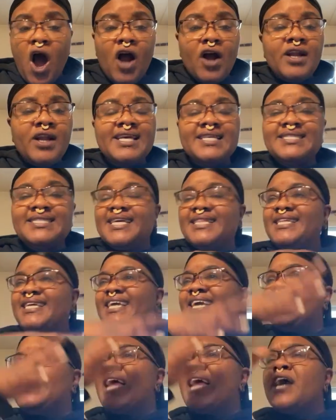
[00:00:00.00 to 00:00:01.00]
Art is in
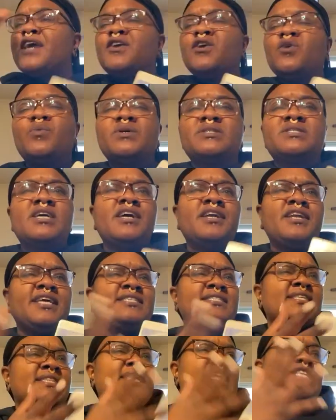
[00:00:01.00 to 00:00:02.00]
the innocuous. It
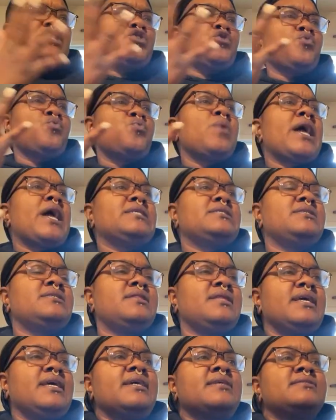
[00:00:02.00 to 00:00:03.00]
is in the direct
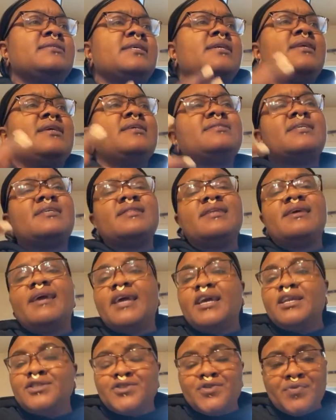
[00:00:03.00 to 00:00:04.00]
things. It is in
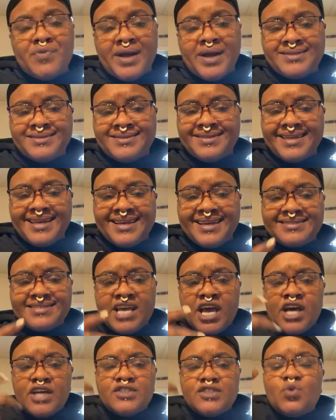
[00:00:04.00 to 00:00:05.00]
the indirect things.
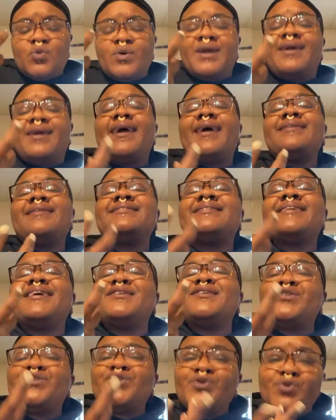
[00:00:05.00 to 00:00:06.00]
So get
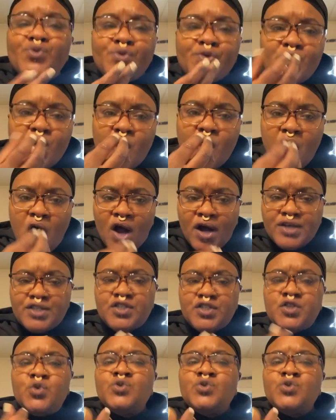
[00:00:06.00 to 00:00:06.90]
into your art.